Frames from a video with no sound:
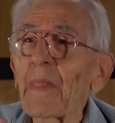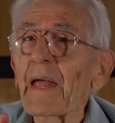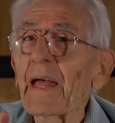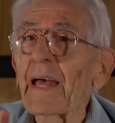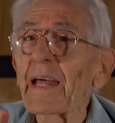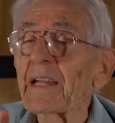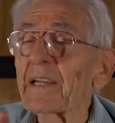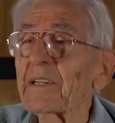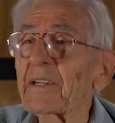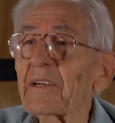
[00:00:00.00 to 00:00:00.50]

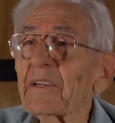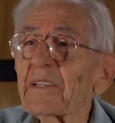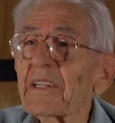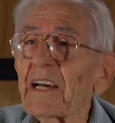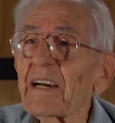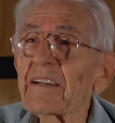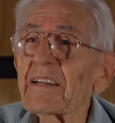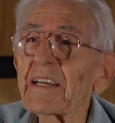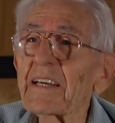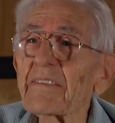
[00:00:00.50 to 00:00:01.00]
And it turned
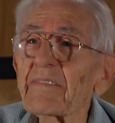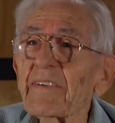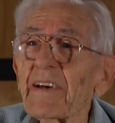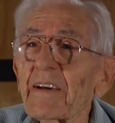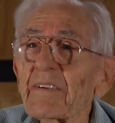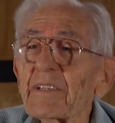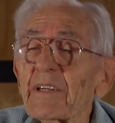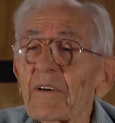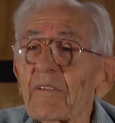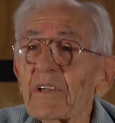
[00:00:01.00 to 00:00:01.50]
out, I
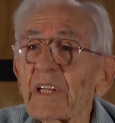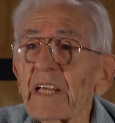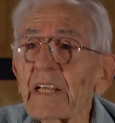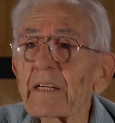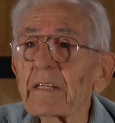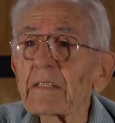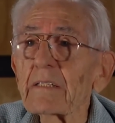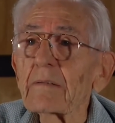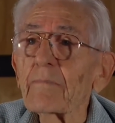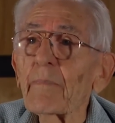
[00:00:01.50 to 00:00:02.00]
found out
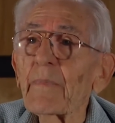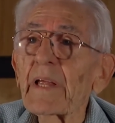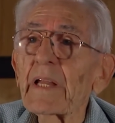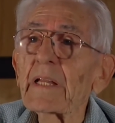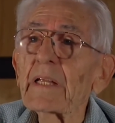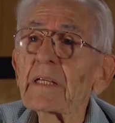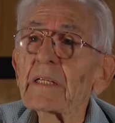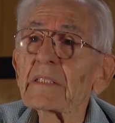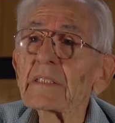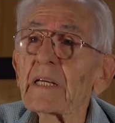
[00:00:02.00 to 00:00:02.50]
later, that
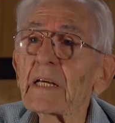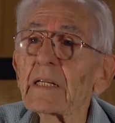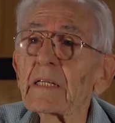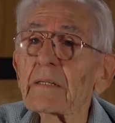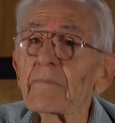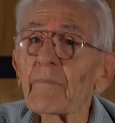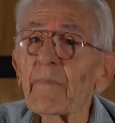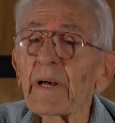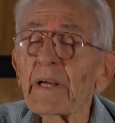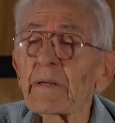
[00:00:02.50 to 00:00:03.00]
he
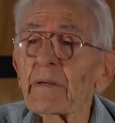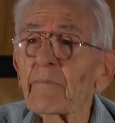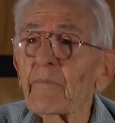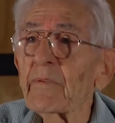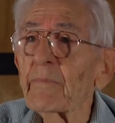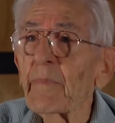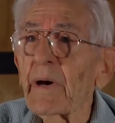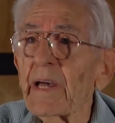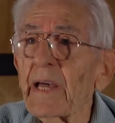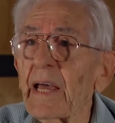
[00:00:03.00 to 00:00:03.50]
said
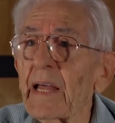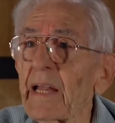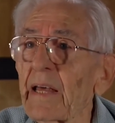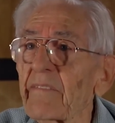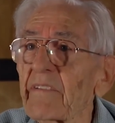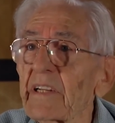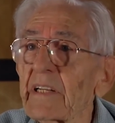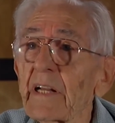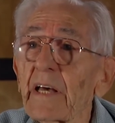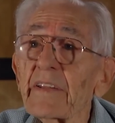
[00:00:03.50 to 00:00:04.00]
by
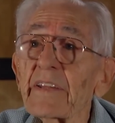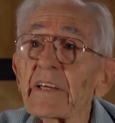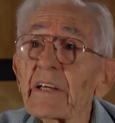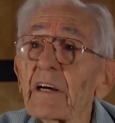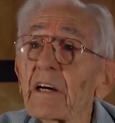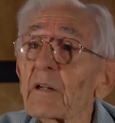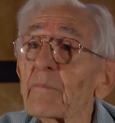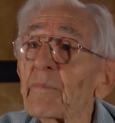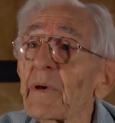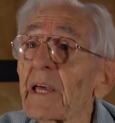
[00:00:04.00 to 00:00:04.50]
having nothing
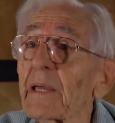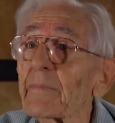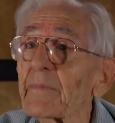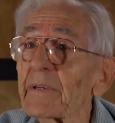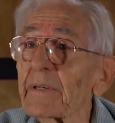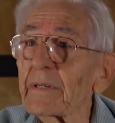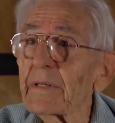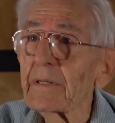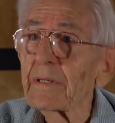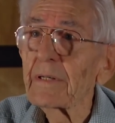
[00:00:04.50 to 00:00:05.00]
on paper,